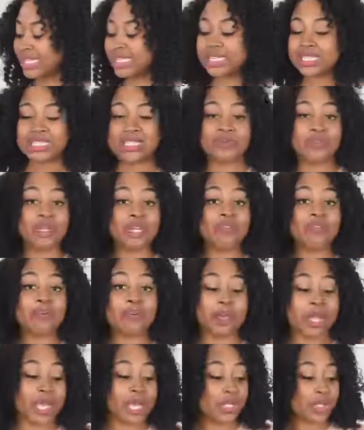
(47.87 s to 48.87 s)
is
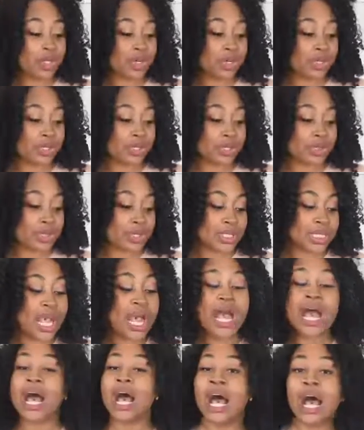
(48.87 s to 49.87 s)
whatever pan you're going to use.
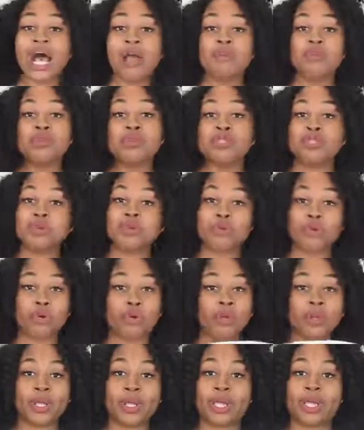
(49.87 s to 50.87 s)
I'm using a
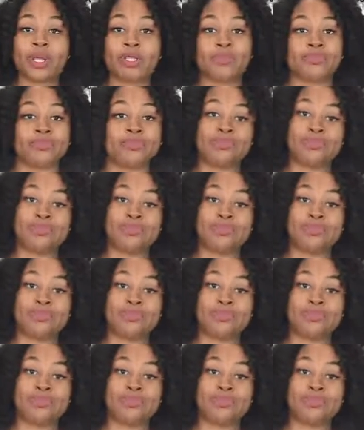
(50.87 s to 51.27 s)
full pan.